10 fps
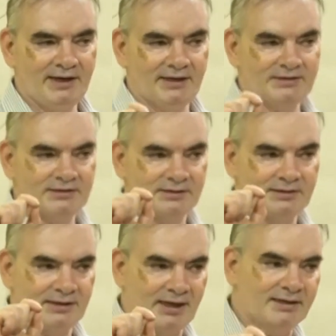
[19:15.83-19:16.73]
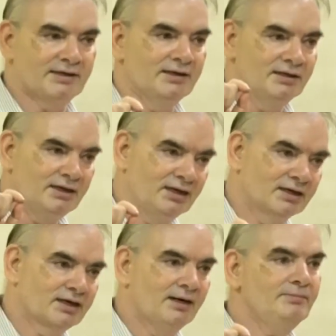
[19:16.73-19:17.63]
One is
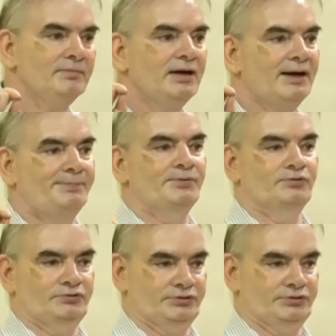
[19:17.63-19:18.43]
net income